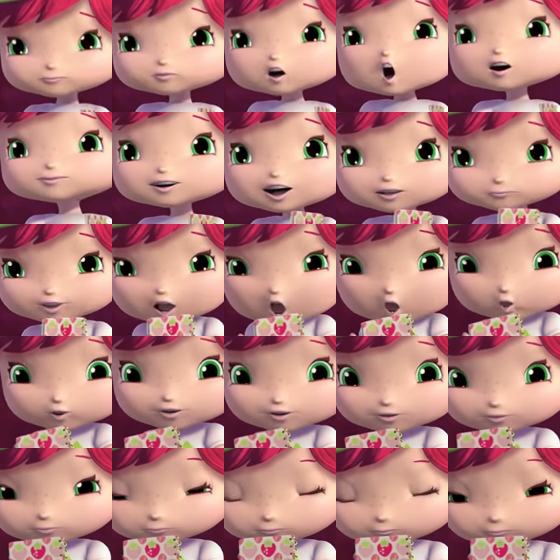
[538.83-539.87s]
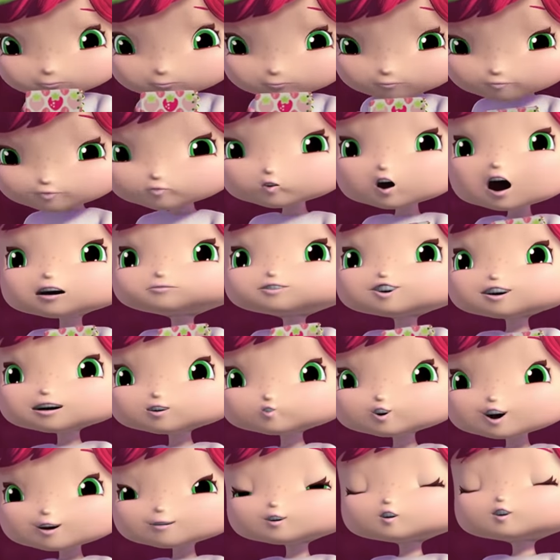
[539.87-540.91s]
Okay, girls, what did
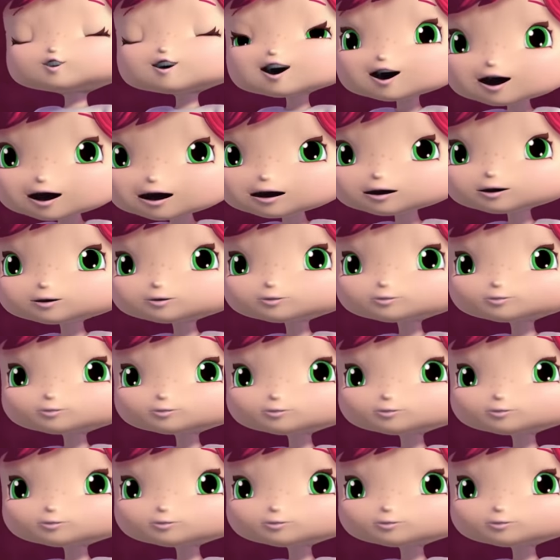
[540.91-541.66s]
everyone find?